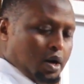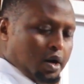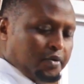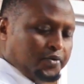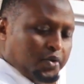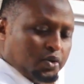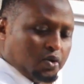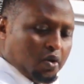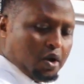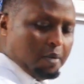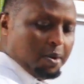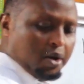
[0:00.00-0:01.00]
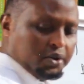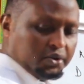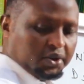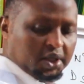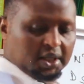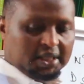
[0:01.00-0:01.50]
if we talk
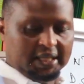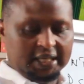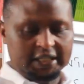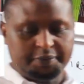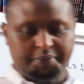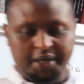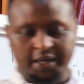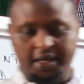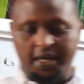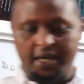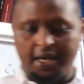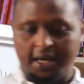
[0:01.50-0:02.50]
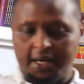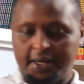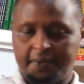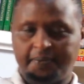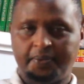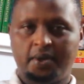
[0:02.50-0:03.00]
about the DSP
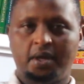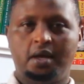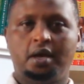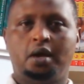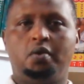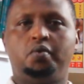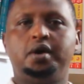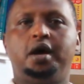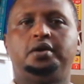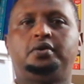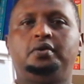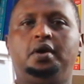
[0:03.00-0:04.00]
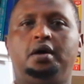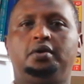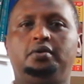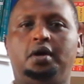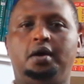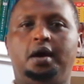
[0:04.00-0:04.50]
here, we are,
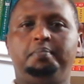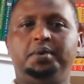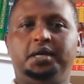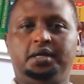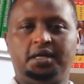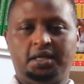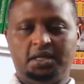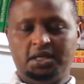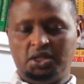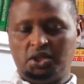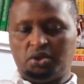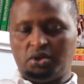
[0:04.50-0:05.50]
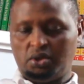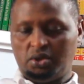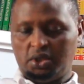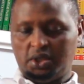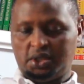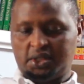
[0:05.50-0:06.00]
the
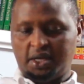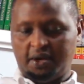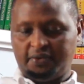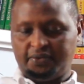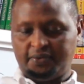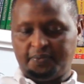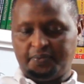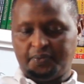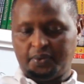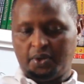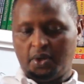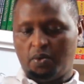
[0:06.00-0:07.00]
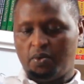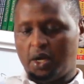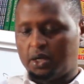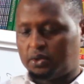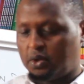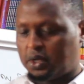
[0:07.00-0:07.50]
digital itself, we
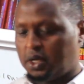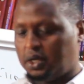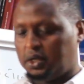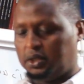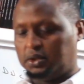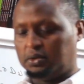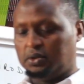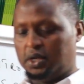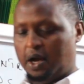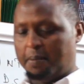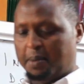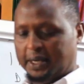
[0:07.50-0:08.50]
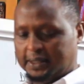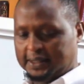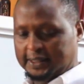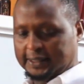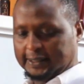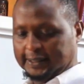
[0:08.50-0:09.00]
are talking into
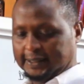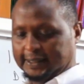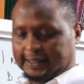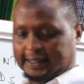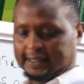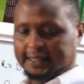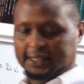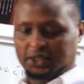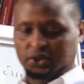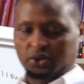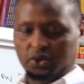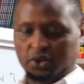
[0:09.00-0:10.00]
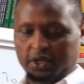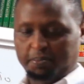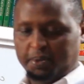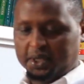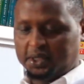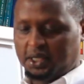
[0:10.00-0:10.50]
numbers. So the
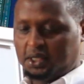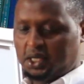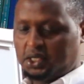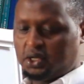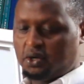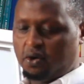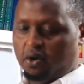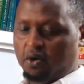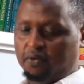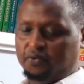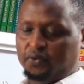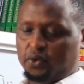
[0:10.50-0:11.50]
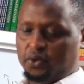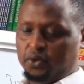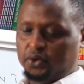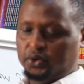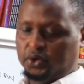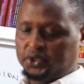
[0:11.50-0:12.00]
presentation of
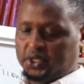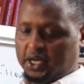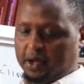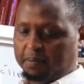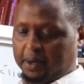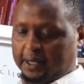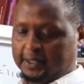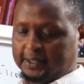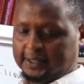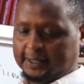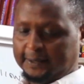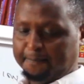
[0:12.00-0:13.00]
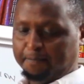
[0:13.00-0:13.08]
all those numbers,